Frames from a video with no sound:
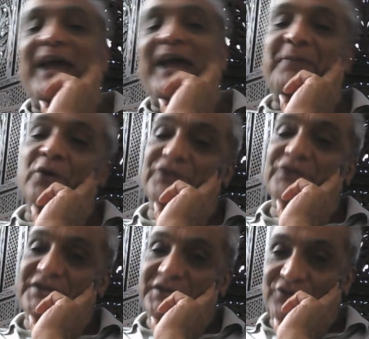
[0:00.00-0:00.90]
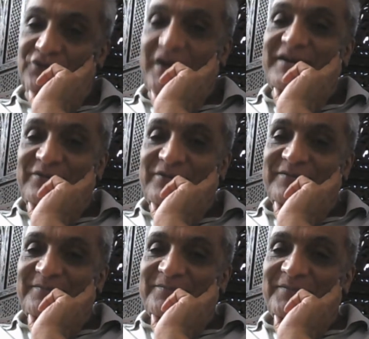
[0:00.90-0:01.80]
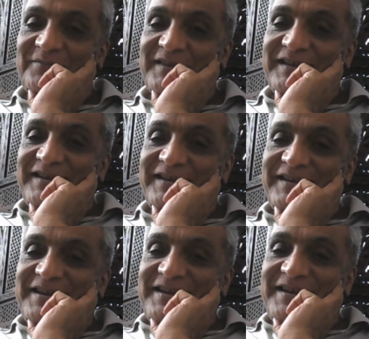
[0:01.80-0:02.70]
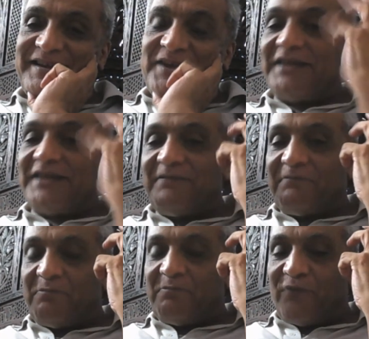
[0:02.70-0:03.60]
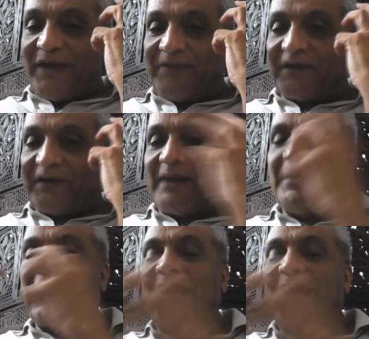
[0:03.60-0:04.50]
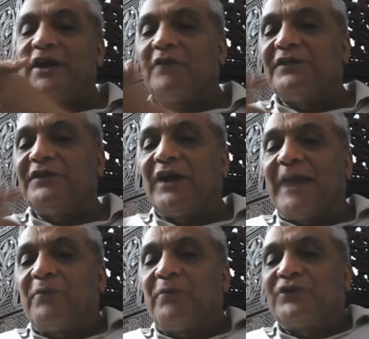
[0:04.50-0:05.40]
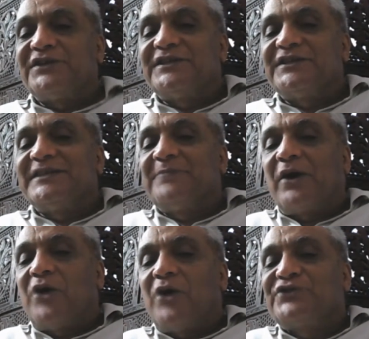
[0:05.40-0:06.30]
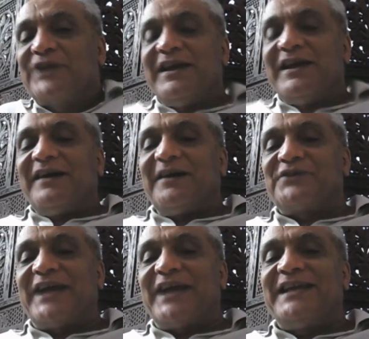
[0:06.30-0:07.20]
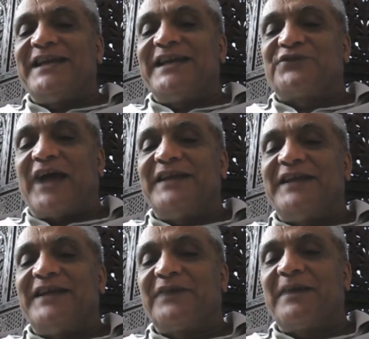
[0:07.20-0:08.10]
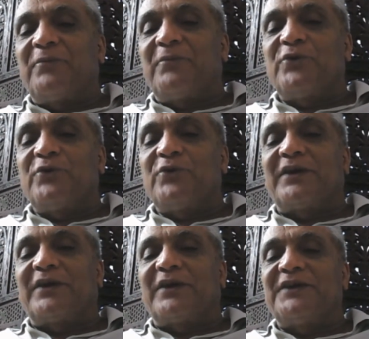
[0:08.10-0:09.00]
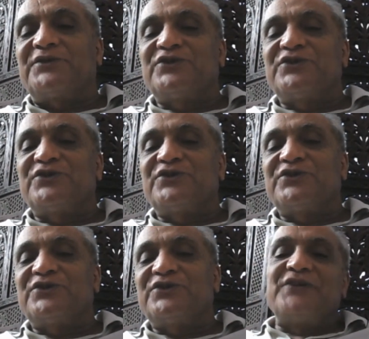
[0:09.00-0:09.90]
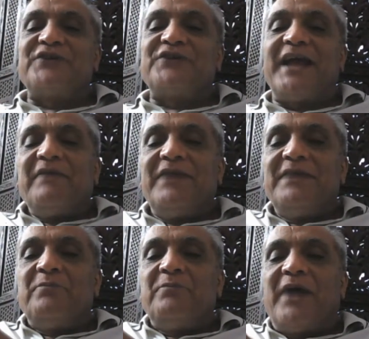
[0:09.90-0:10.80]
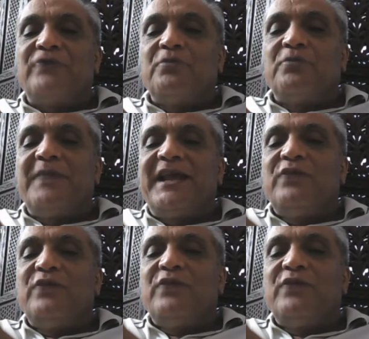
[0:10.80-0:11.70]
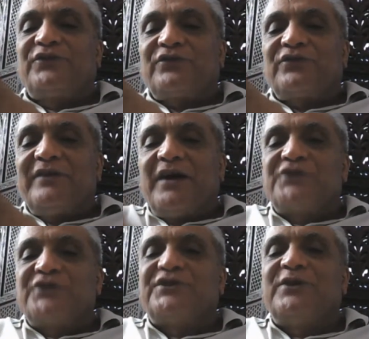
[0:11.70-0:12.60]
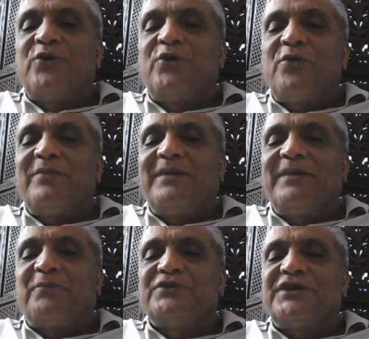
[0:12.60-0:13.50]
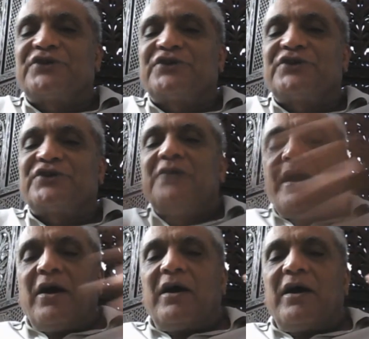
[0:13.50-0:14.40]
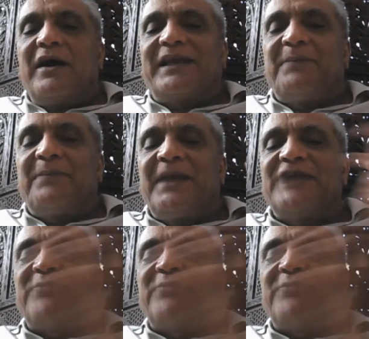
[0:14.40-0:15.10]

hypothesis, right? The very fundamental idea of a null hypothesis is because a scientific approach or a research design will have to begin with a zero position, keeping its